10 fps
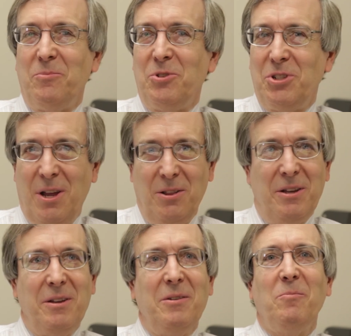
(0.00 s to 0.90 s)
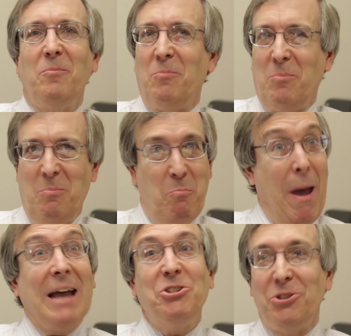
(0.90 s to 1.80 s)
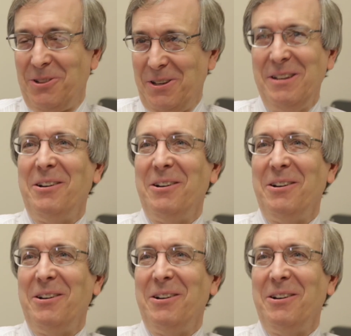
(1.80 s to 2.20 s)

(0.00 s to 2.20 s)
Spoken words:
selling magically